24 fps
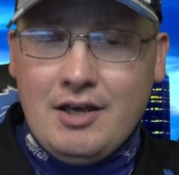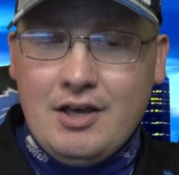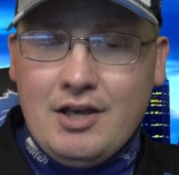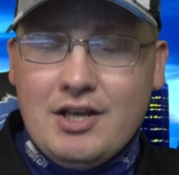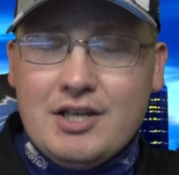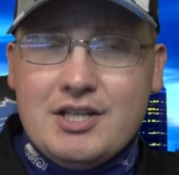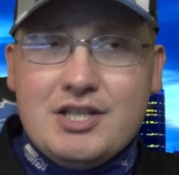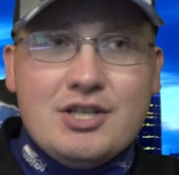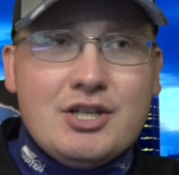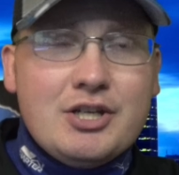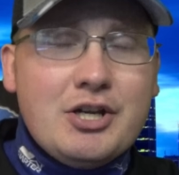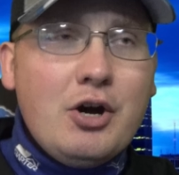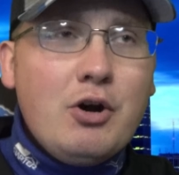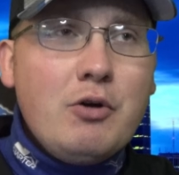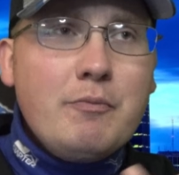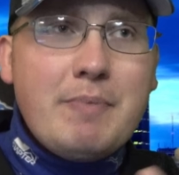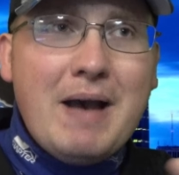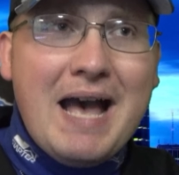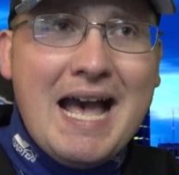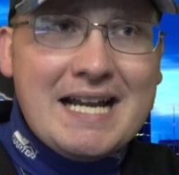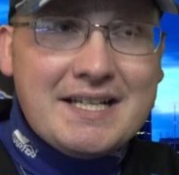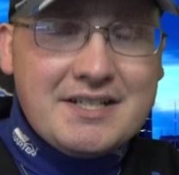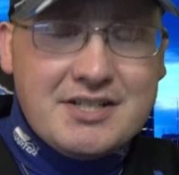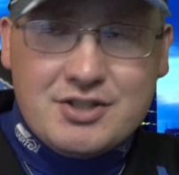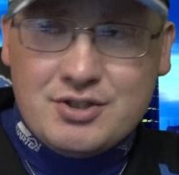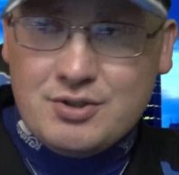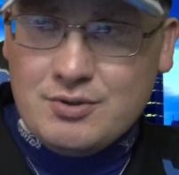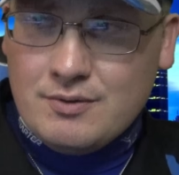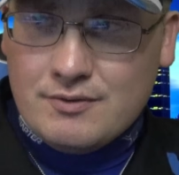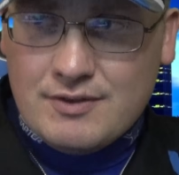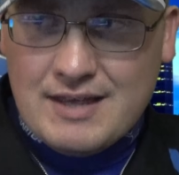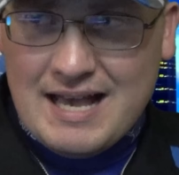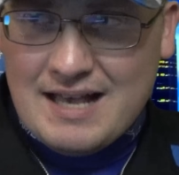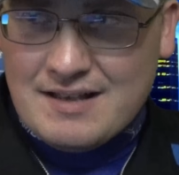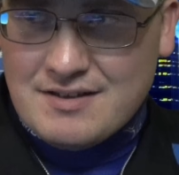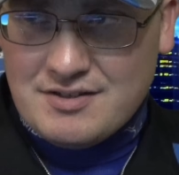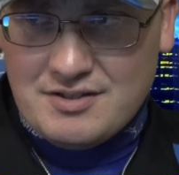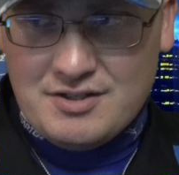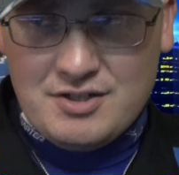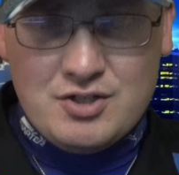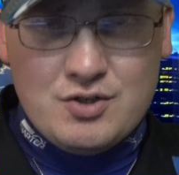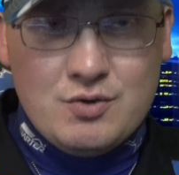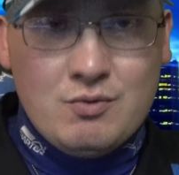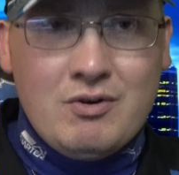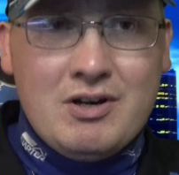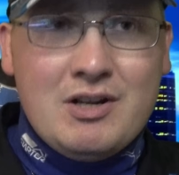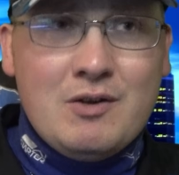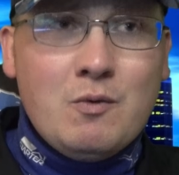You go back to
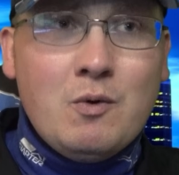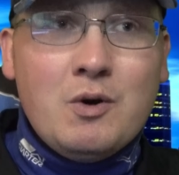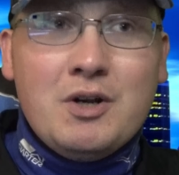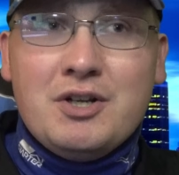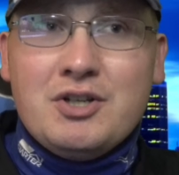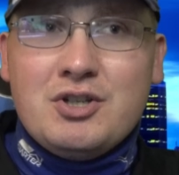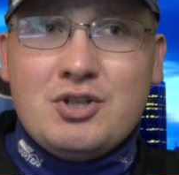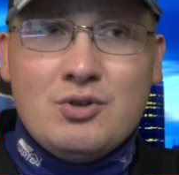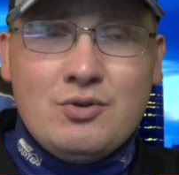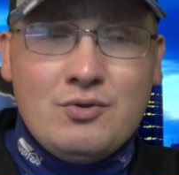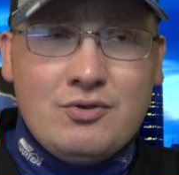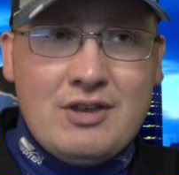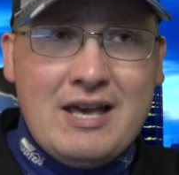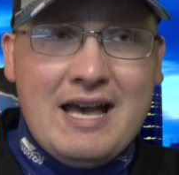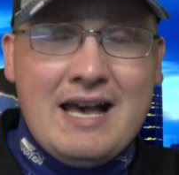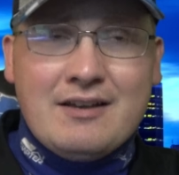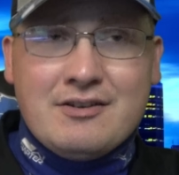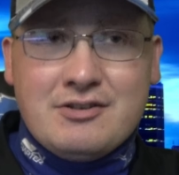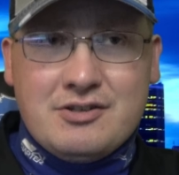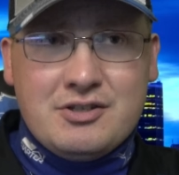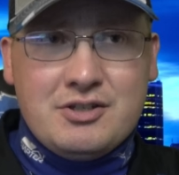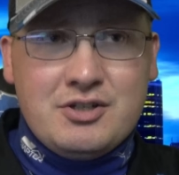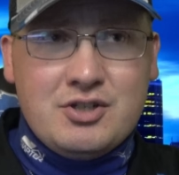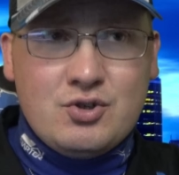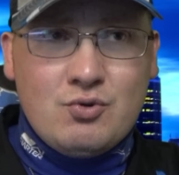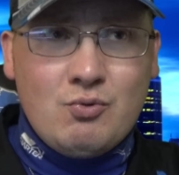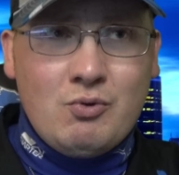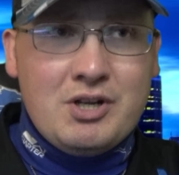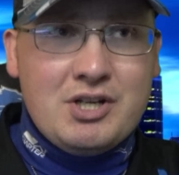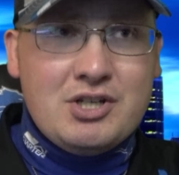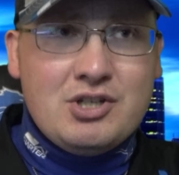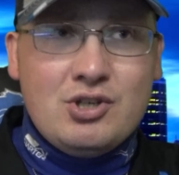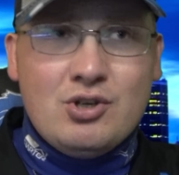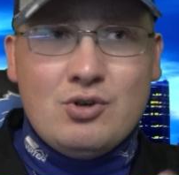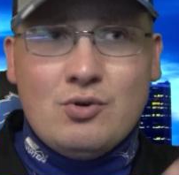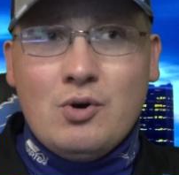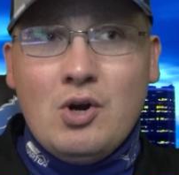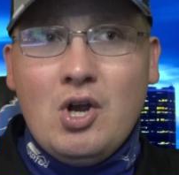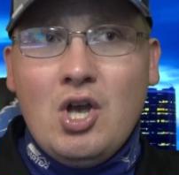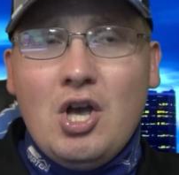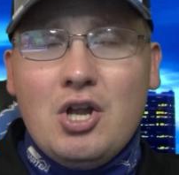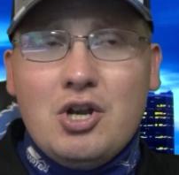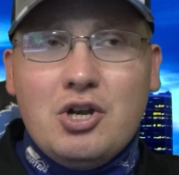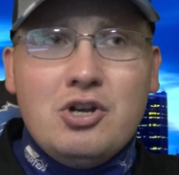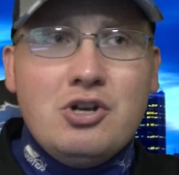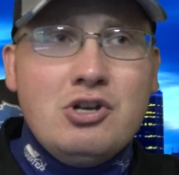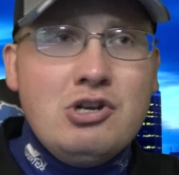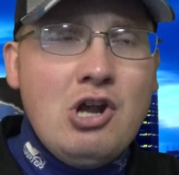2021 and 2022,
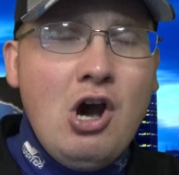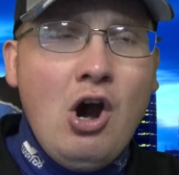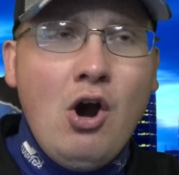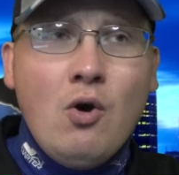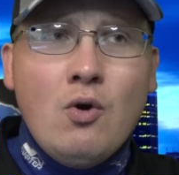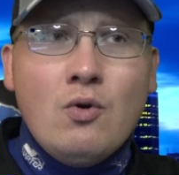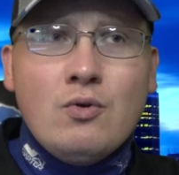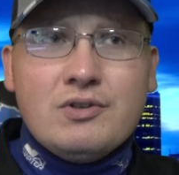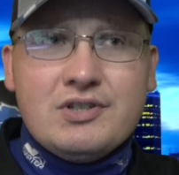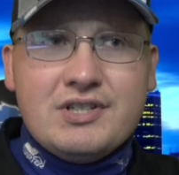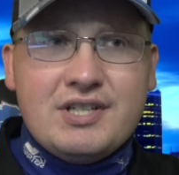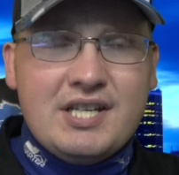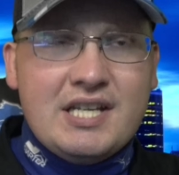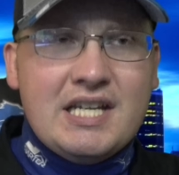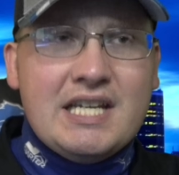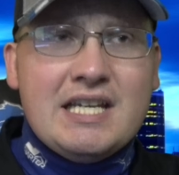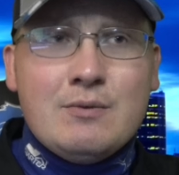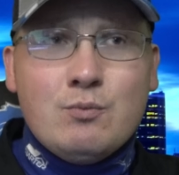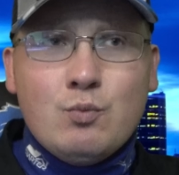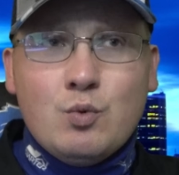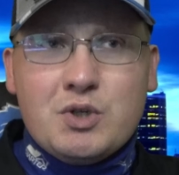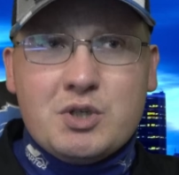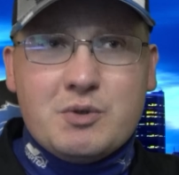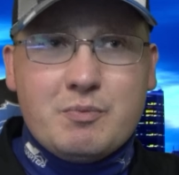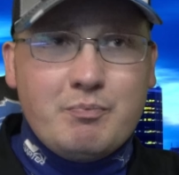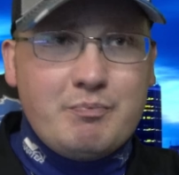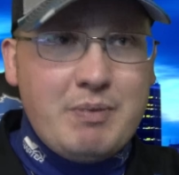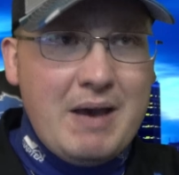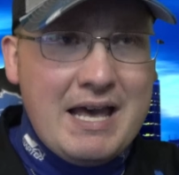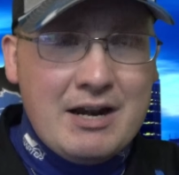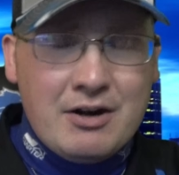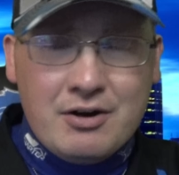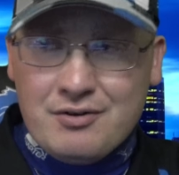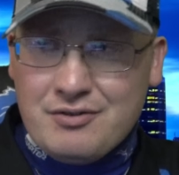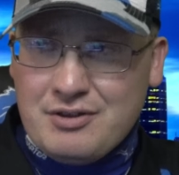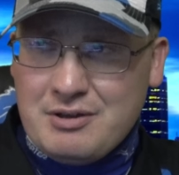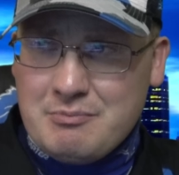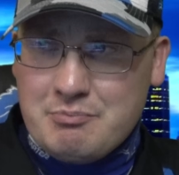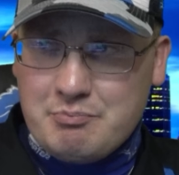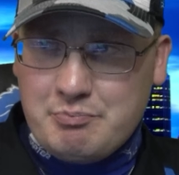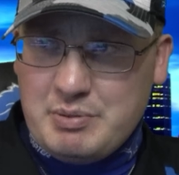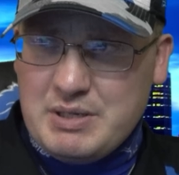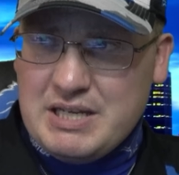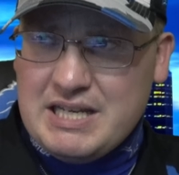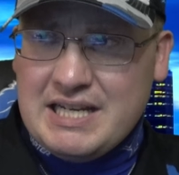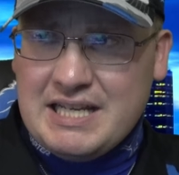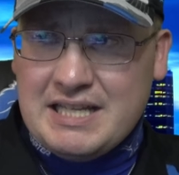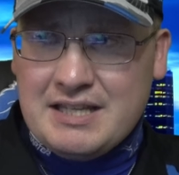no team was better than
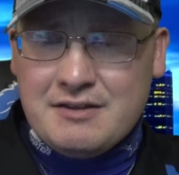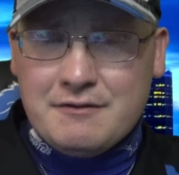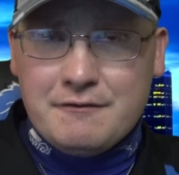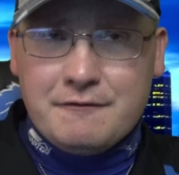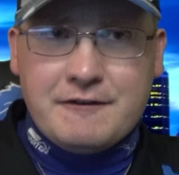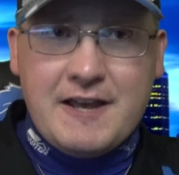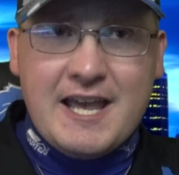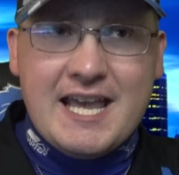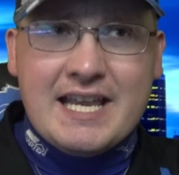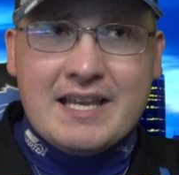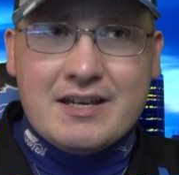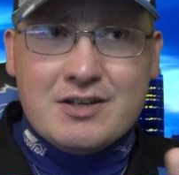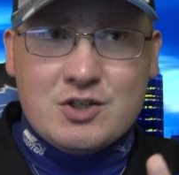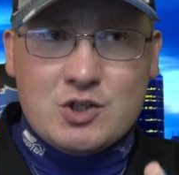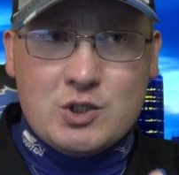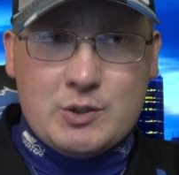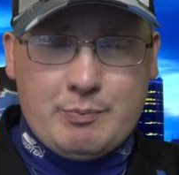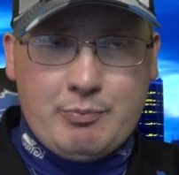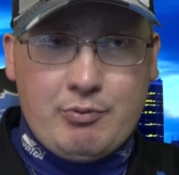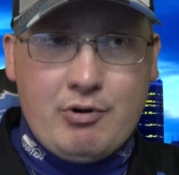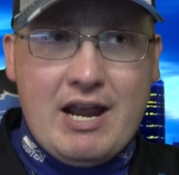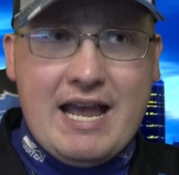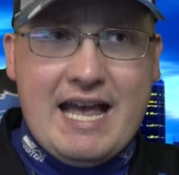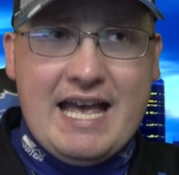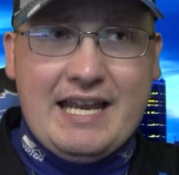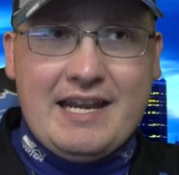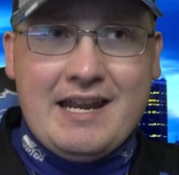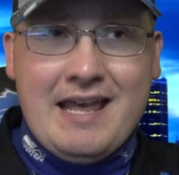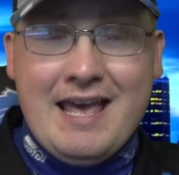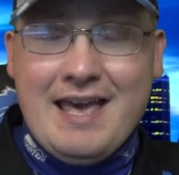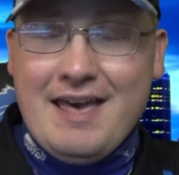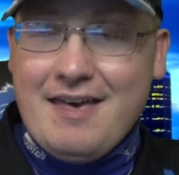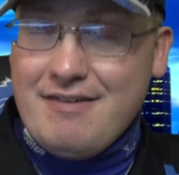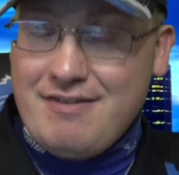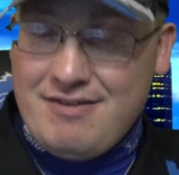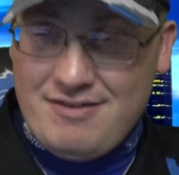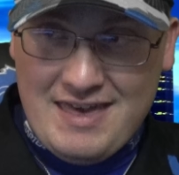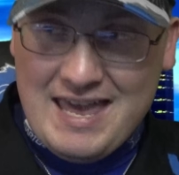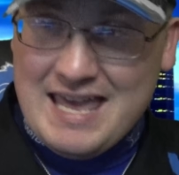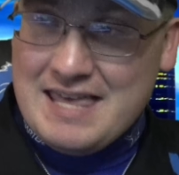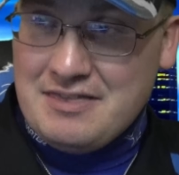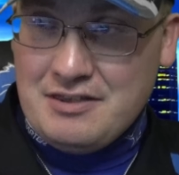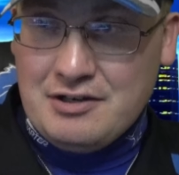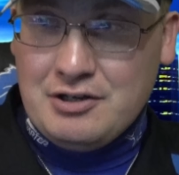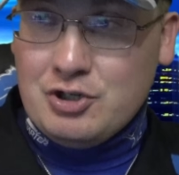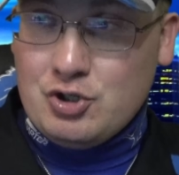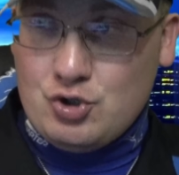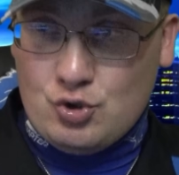beating the Vegas spread
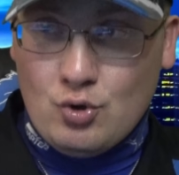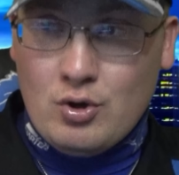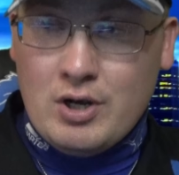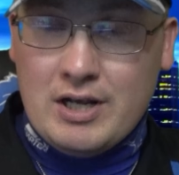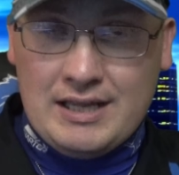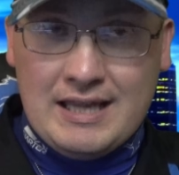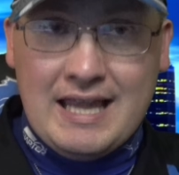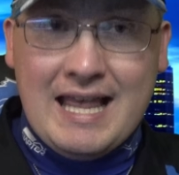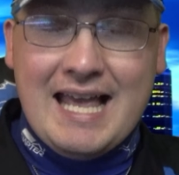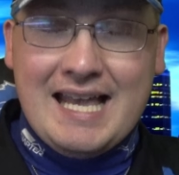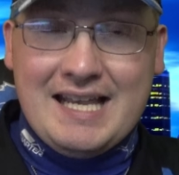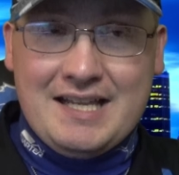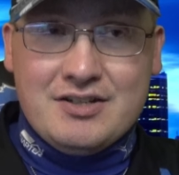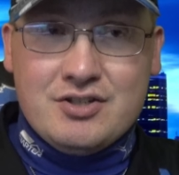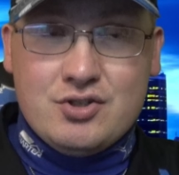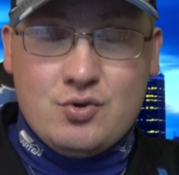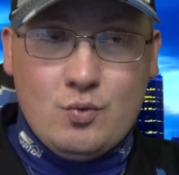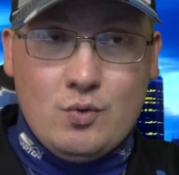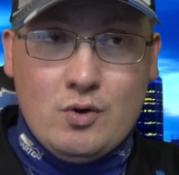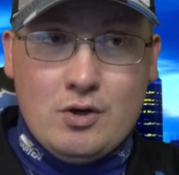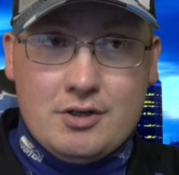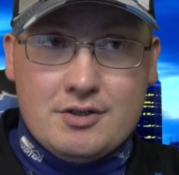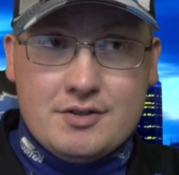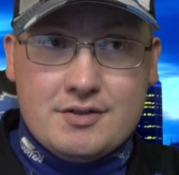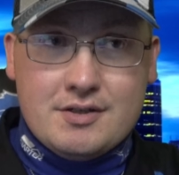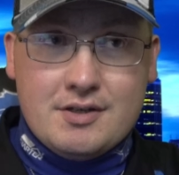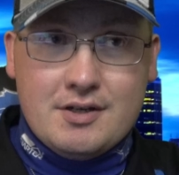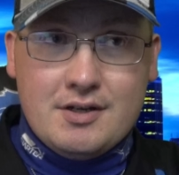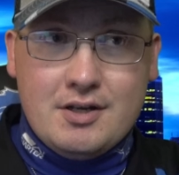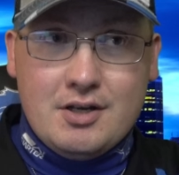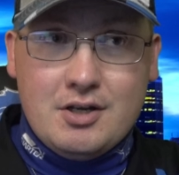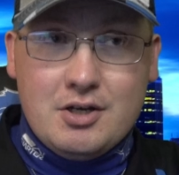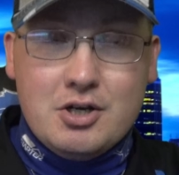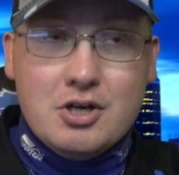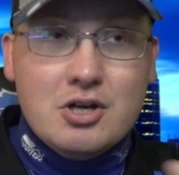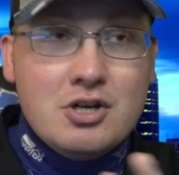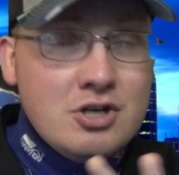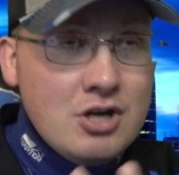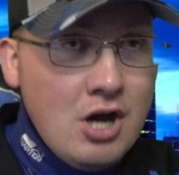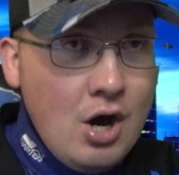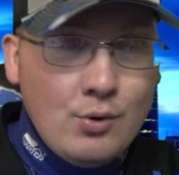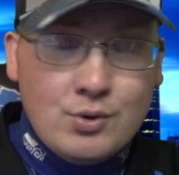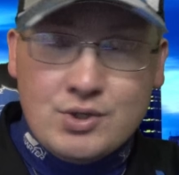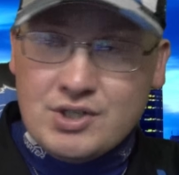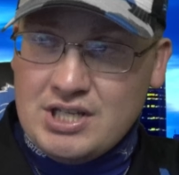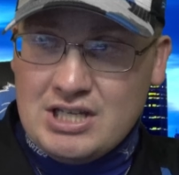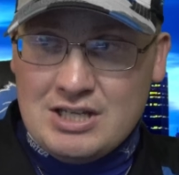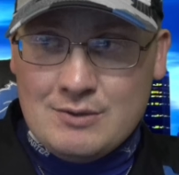than the Detroit Lions was.
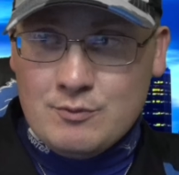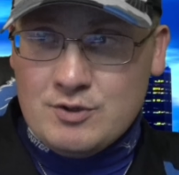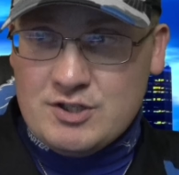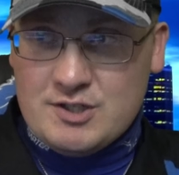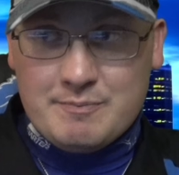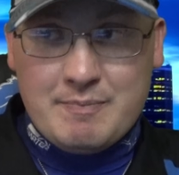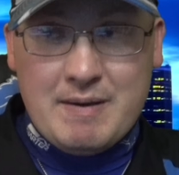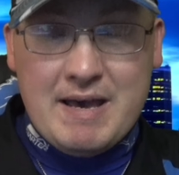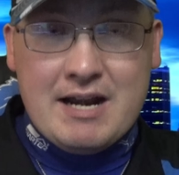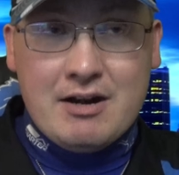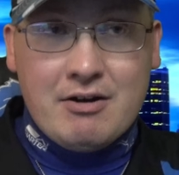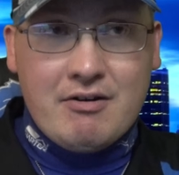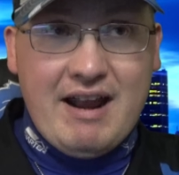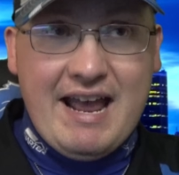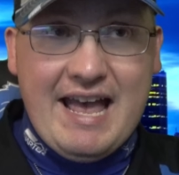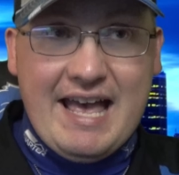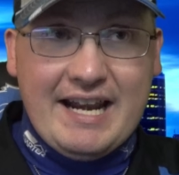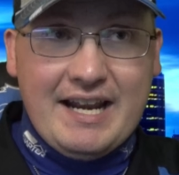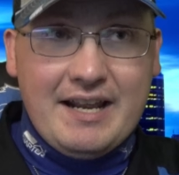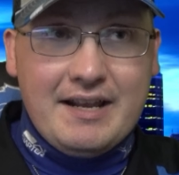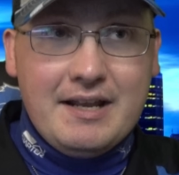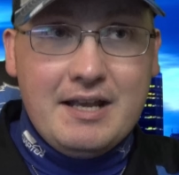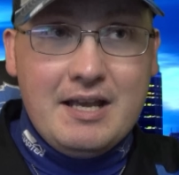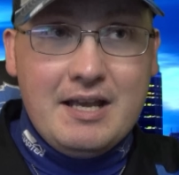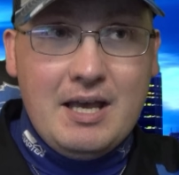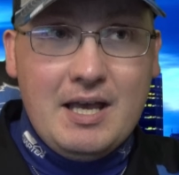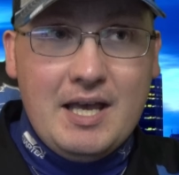No team was better at it.